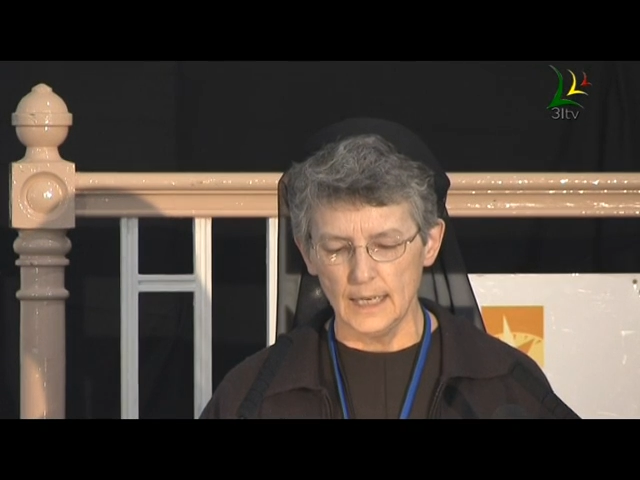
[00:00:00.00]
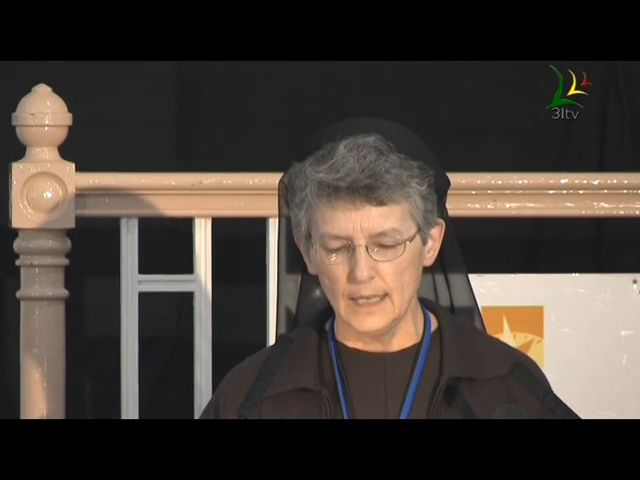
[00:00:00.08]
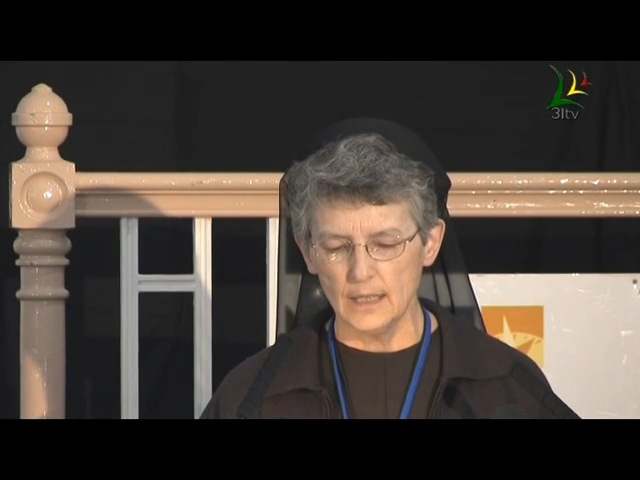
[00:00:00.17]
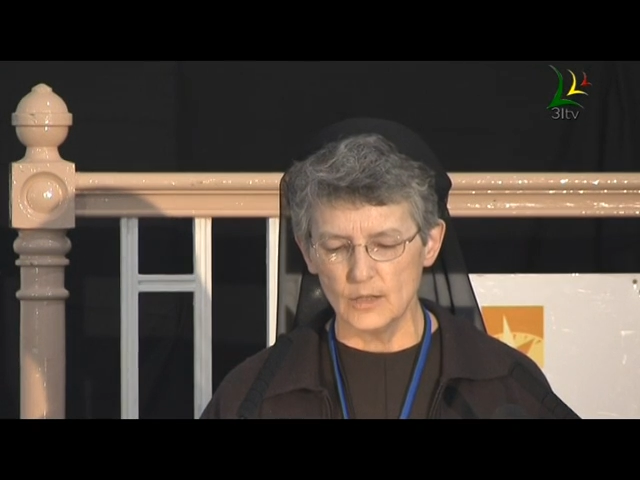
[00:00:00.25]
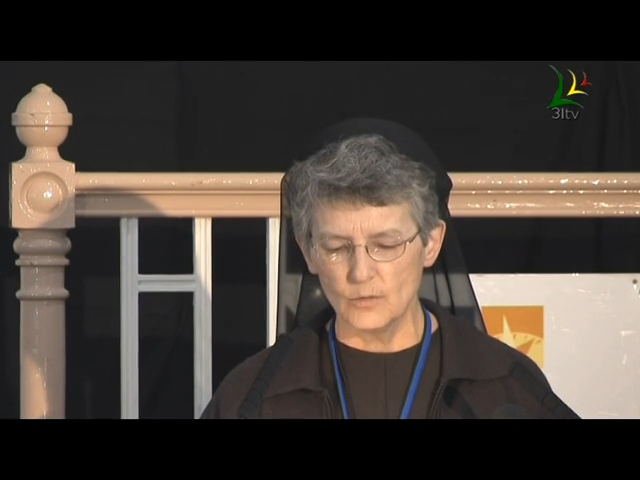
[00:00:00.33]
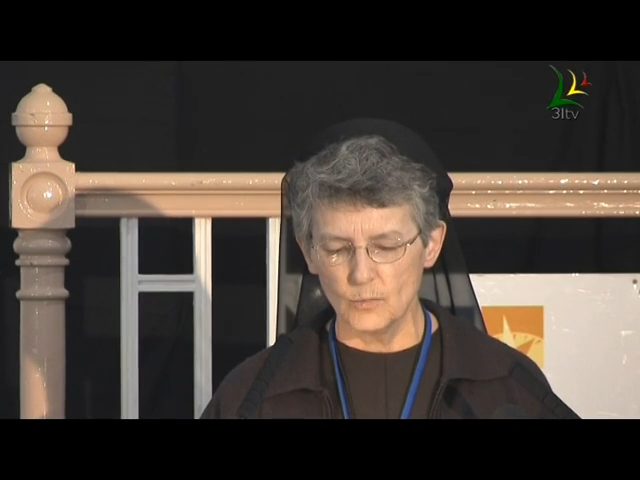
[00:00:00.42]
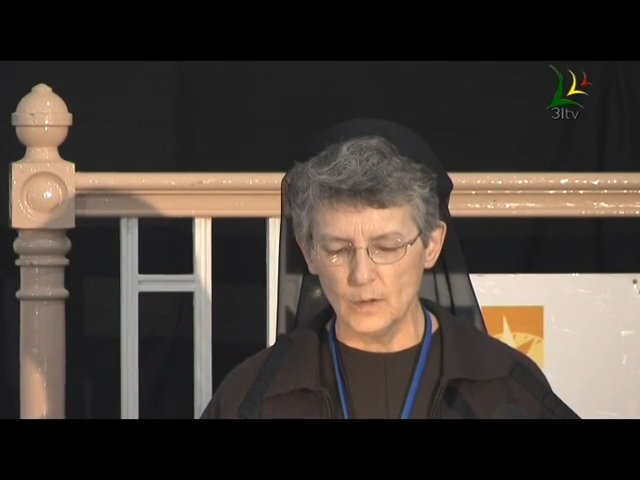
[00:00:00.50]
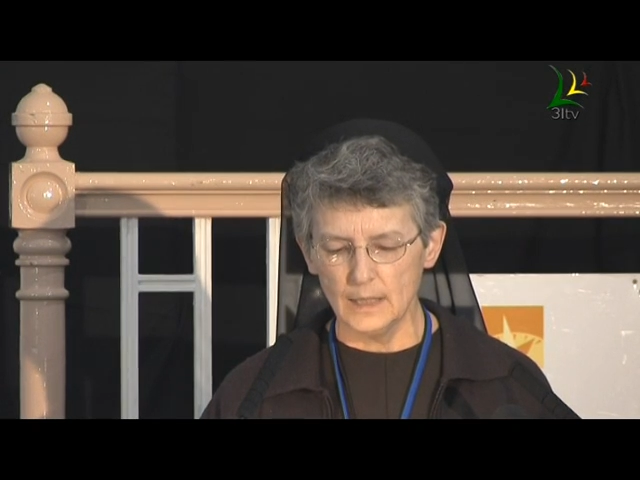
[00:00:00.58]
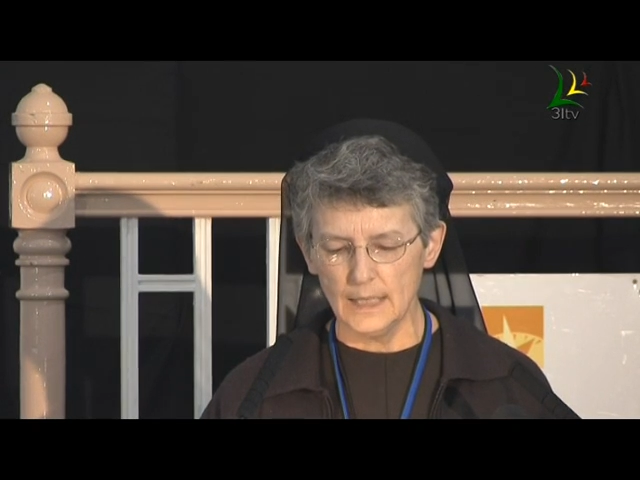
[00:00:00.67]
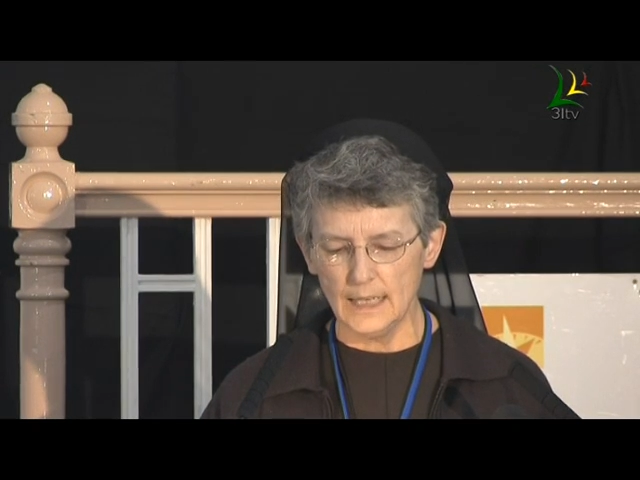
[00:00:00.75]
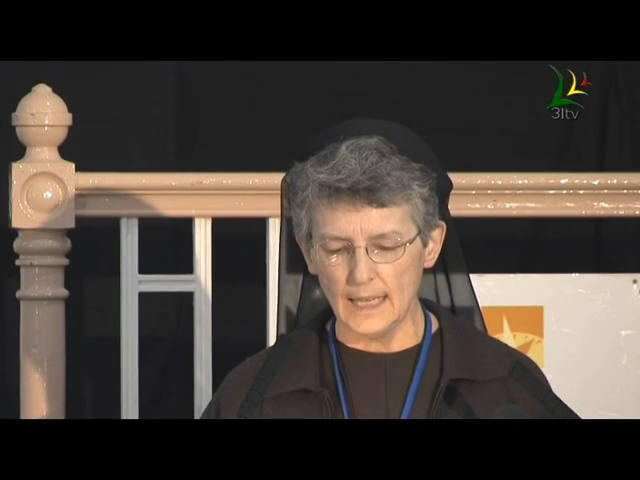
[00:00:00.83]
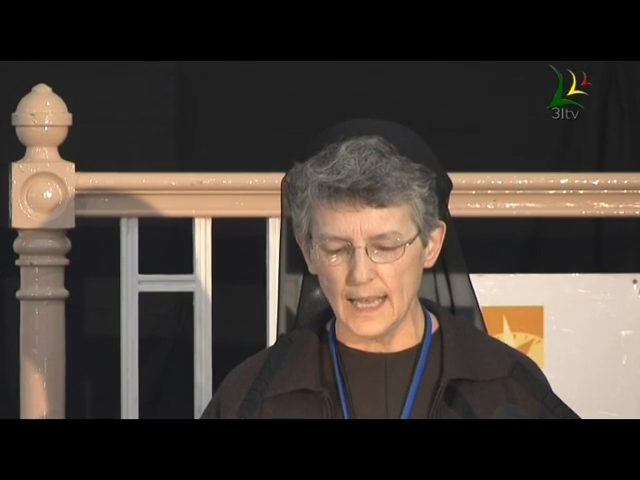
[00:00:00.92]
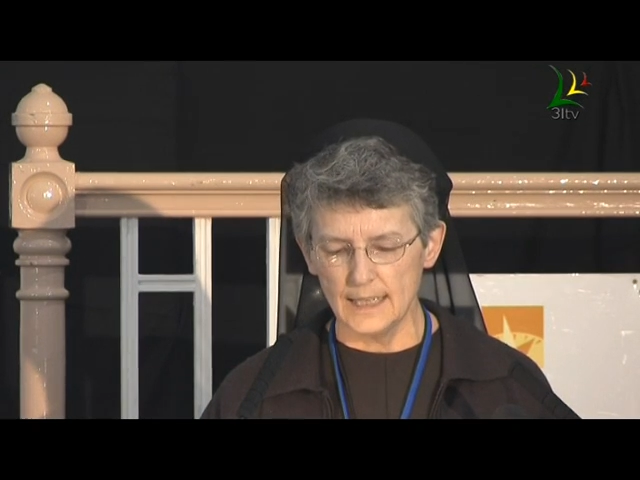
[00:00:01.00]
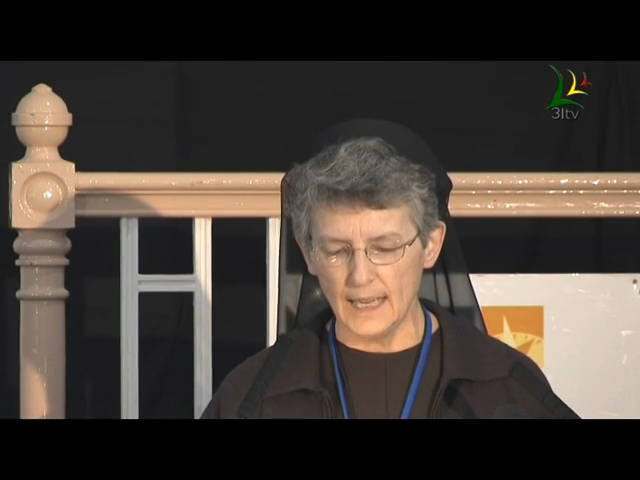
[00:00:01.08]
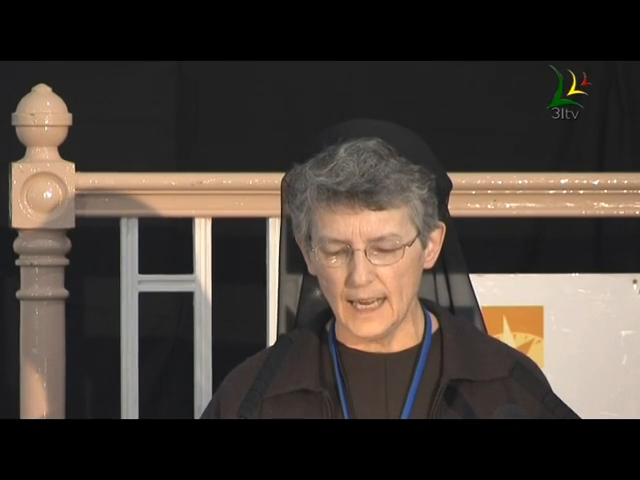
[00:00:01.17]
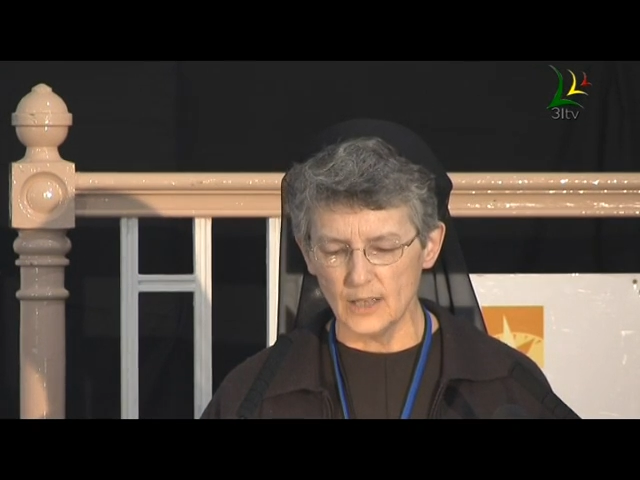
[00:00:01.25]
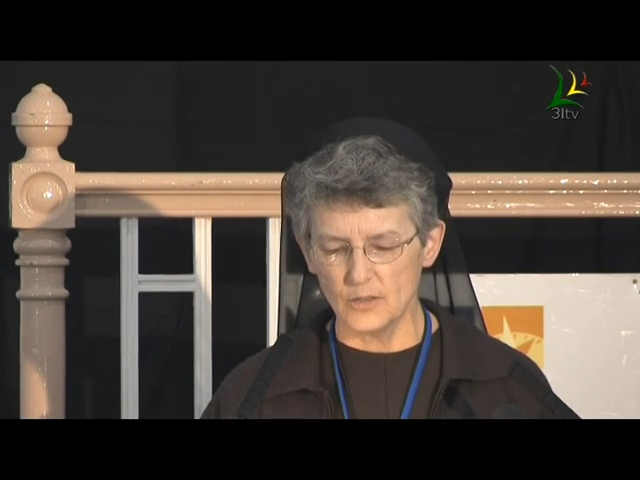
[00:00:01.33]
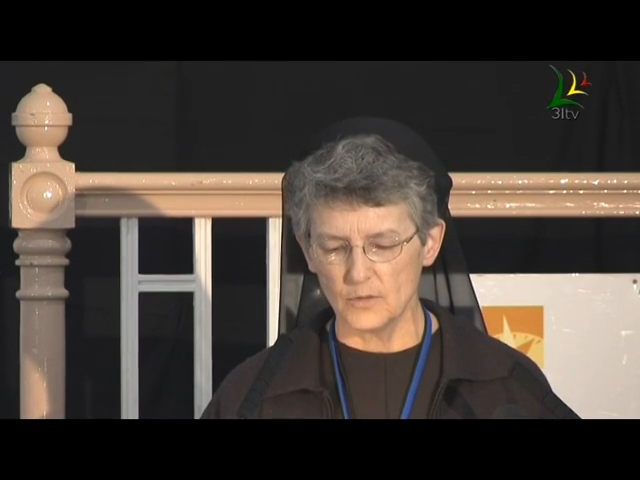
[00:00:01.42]
it is really
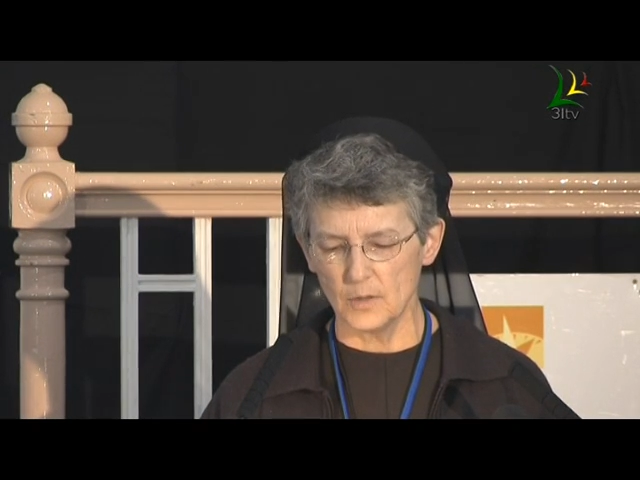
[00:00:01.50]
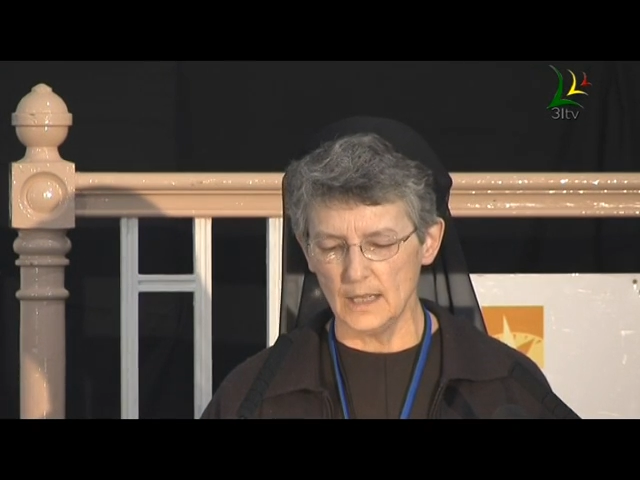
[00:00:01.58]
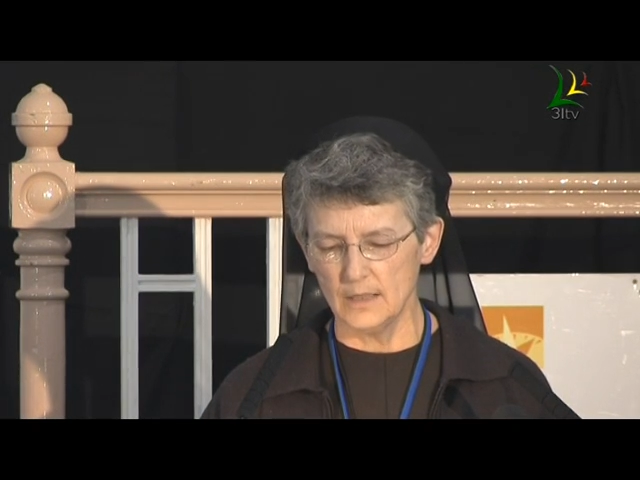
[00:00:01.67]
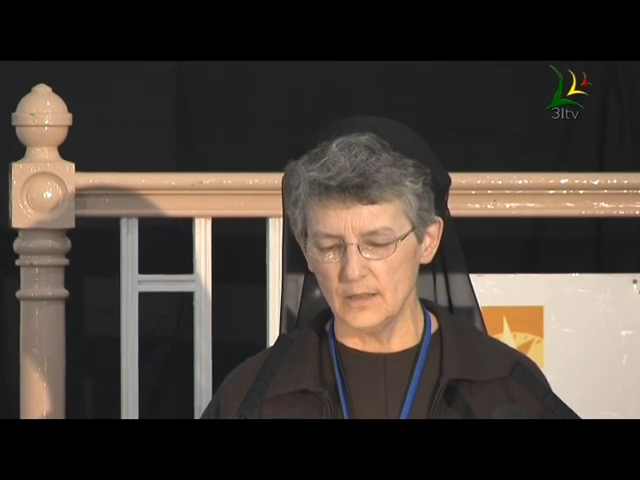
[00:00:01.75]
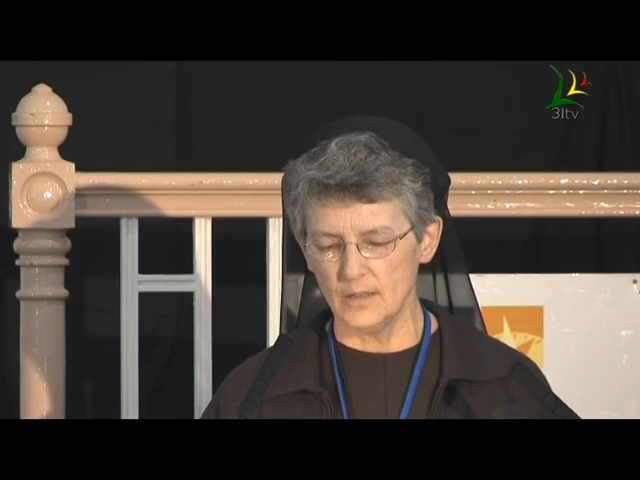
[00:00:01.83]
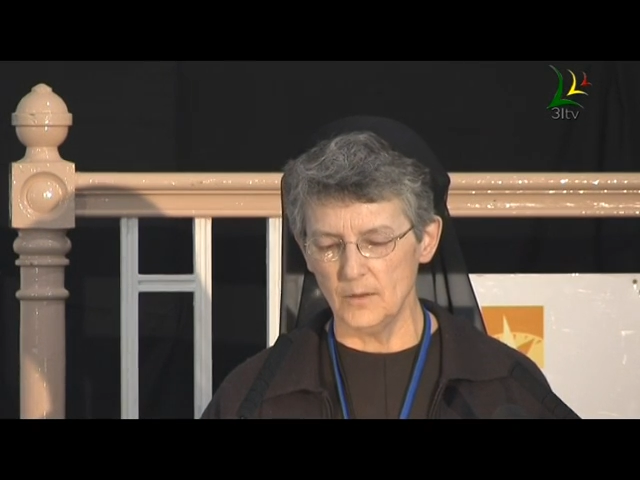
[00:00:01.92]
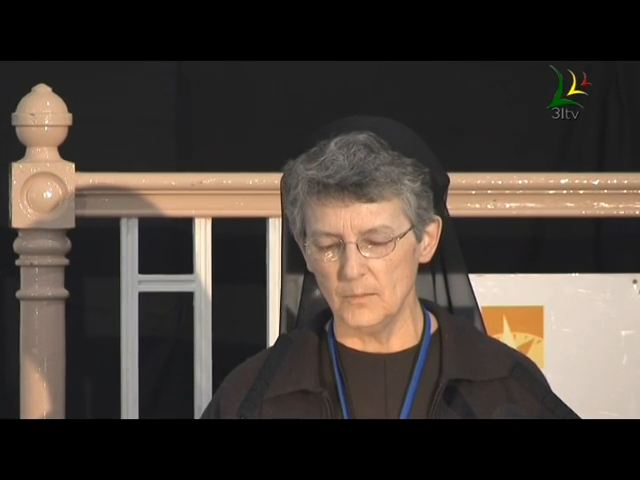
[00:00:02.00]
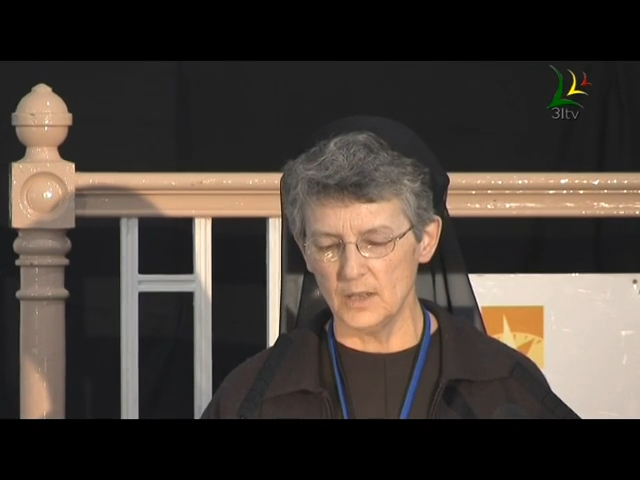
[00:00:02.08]
an entry into the